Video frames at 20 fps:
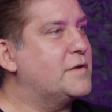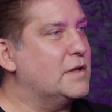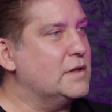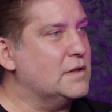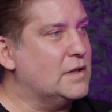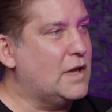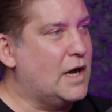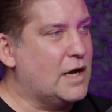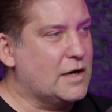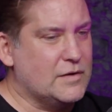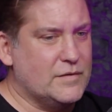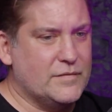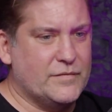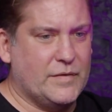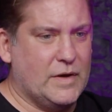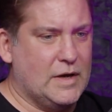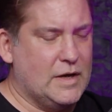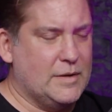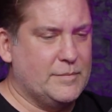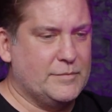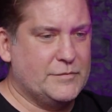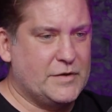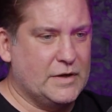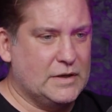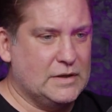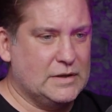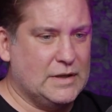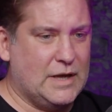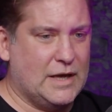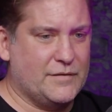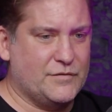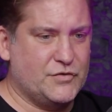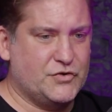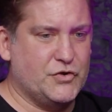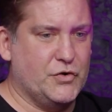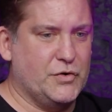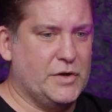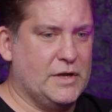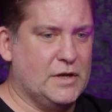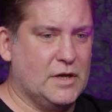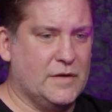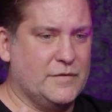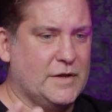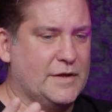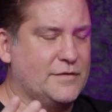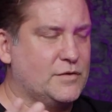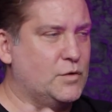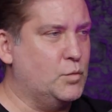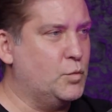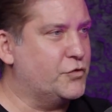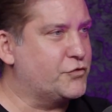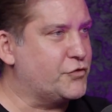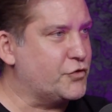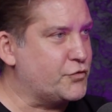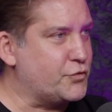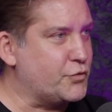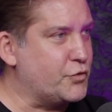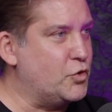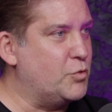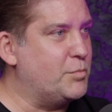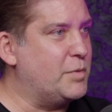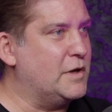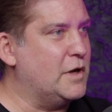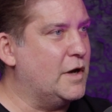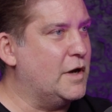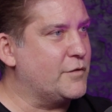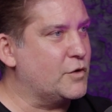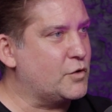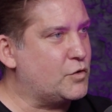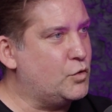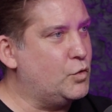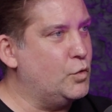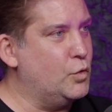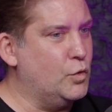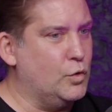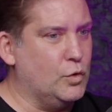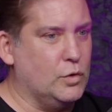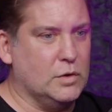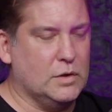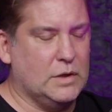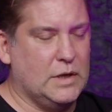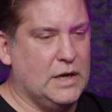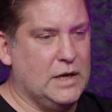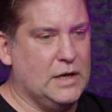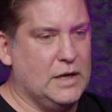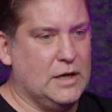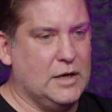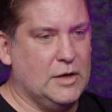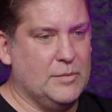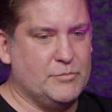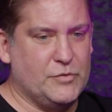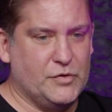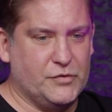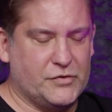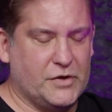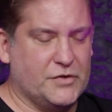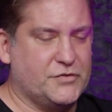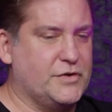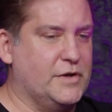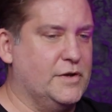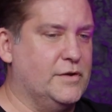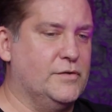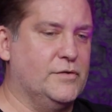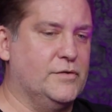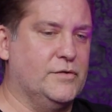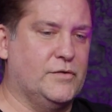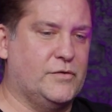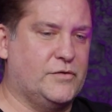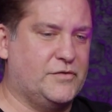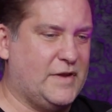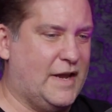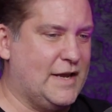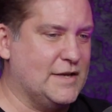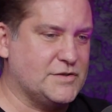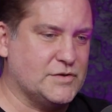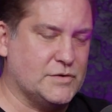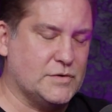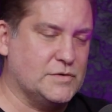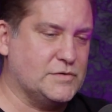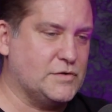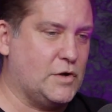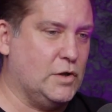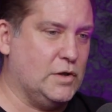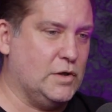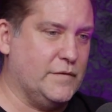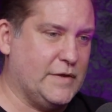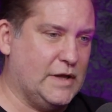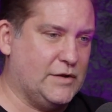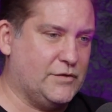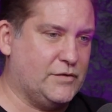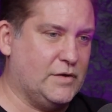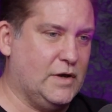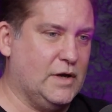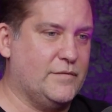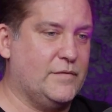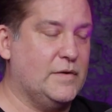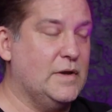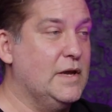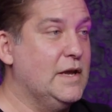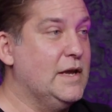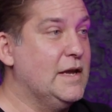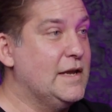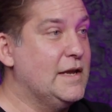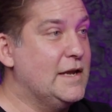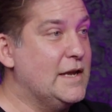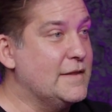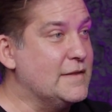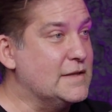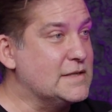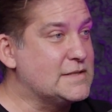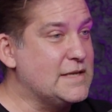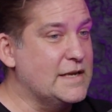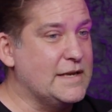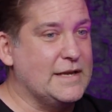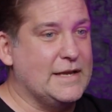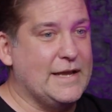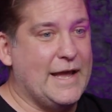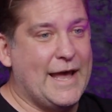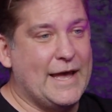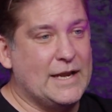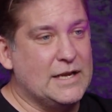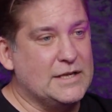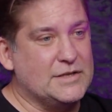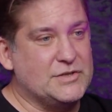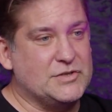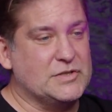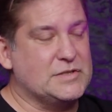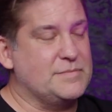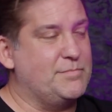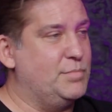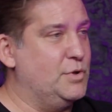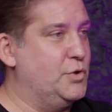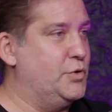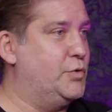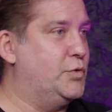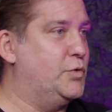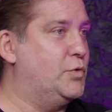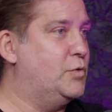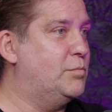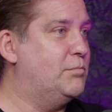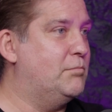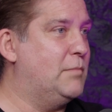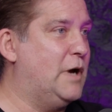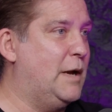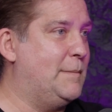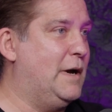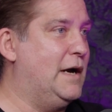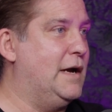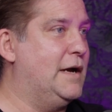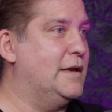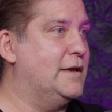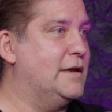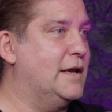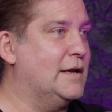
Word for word: Did a lot of um, did a lot of shooting of like the Wooster Group and other cool uh, musicians, dancers, That's all of that crazy. stuff in the city, and it just blew my mind.